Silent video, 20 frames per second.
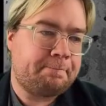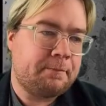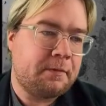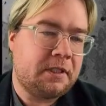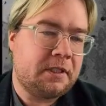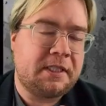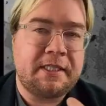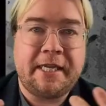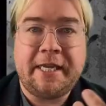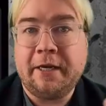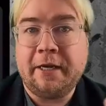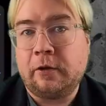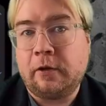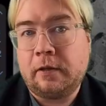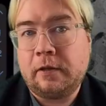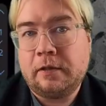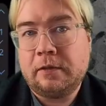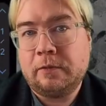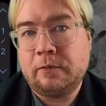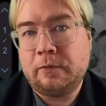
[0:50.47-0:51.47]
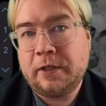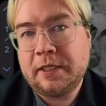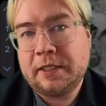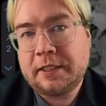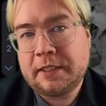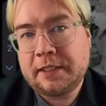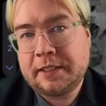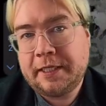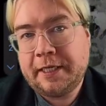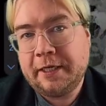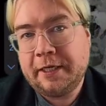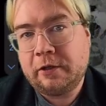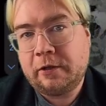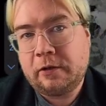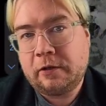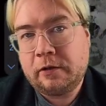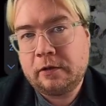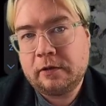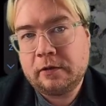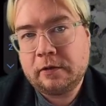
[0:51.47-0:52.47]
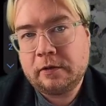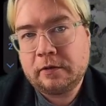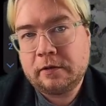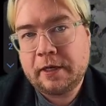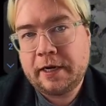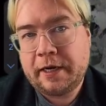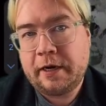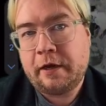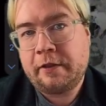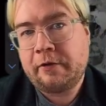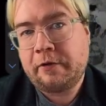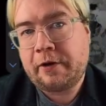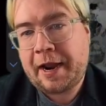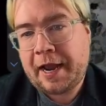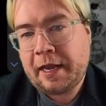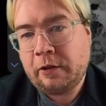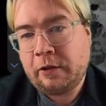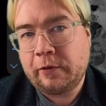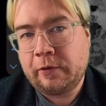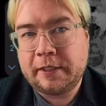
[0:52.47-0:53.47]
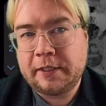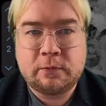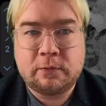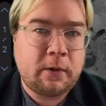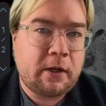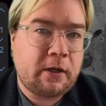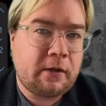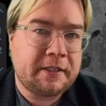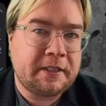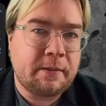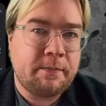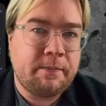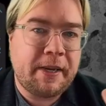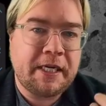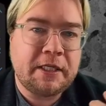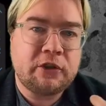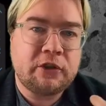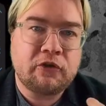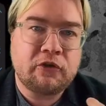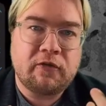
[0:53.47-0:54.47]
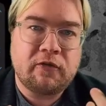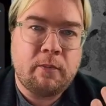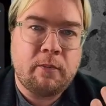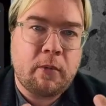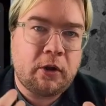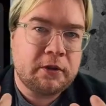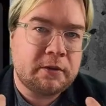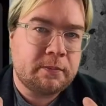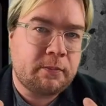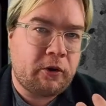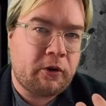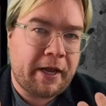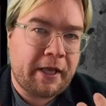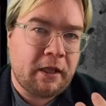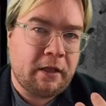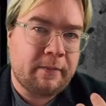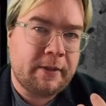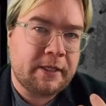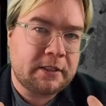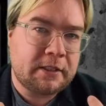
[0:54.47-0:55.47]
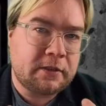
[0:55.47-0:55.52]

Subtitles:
Steel, what is steel and other alloys? Well, it's a mixture of multiple elements.